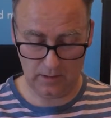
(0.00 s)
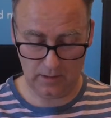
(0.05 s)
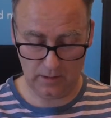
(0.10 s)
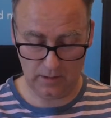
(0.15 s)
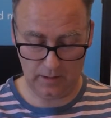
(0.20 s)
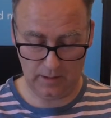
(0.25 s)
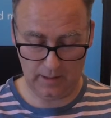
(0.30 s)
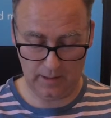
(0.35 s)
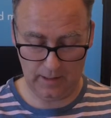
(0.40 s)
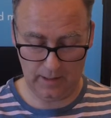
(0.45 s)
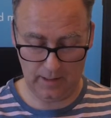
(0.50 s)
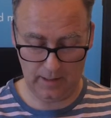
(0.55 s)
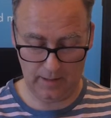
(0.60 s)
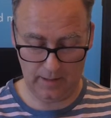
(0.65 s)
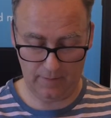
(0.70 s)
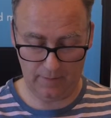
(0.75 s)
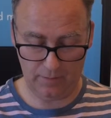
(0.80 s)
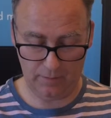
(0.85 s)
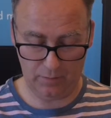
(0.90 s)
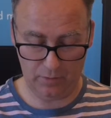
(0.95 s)
Again,
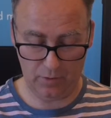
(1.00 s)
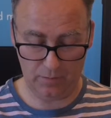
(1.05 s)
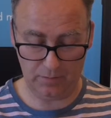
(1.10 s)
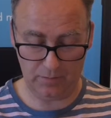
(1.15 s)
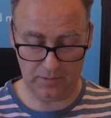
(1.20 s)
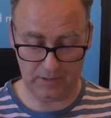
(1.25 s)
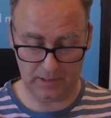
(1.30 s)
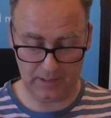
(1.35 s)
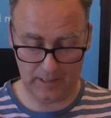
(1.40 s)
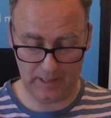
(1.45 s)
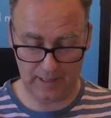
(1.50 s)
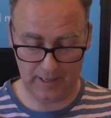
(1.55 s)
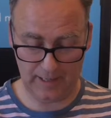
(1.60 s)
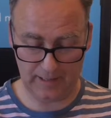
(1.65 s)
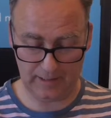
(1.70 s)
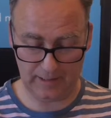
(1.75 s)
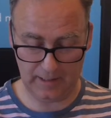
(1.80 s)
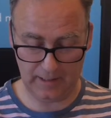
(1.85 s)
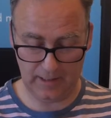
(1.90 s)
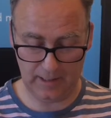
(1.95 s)
having problems
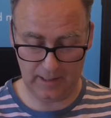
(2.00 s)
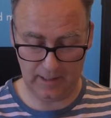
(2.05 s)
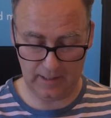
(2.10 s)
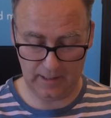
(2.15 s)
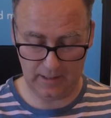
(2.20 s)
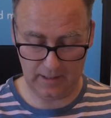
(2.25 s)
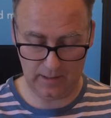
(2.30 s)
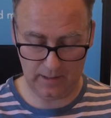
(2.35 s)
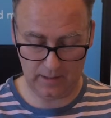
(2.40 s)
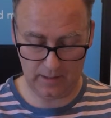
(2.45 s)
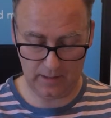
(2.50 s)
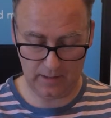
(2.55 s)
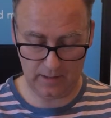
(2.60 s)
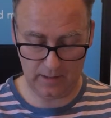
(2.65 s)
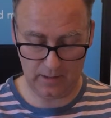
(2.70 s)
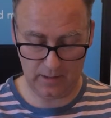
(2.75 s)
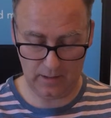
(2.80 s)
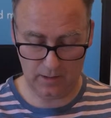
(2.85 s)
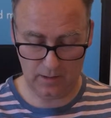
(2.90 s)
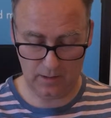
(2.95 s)
selecting that.
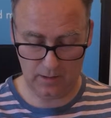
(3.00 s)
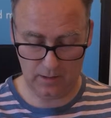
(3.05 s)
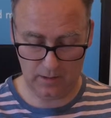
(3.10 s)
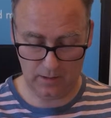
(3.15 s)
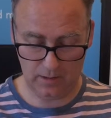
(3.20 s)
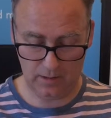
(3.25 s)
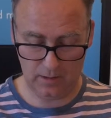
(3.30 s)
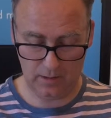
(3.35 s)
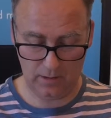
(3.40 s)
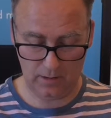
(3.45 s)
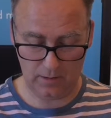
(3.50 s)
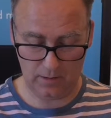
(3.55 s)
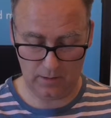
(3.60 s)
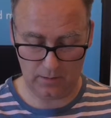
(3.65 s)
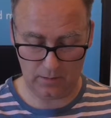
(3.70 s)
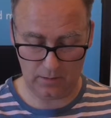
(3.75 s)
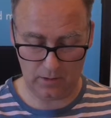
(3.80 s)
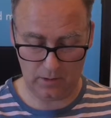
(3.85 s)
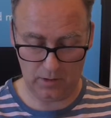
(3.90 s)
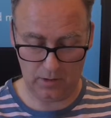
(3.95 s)
So I'm
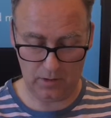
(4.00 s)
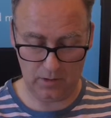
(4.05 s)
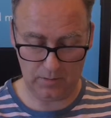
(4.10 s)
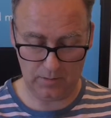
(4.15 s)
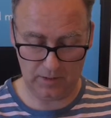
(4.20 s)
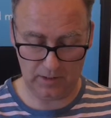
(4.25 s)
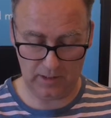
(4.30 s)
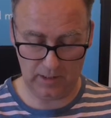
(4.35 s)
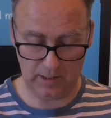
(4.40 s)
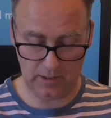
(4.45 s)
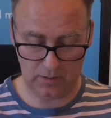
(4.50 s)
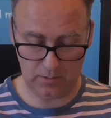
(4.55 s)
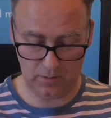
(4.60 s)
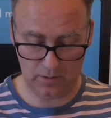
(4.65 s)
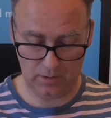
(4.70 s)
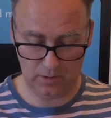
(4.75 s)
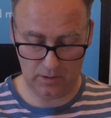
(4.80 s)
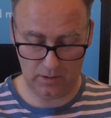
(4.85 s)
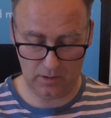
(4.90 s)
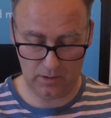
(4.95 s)
just going to use my test
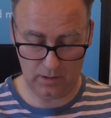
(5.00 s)
one.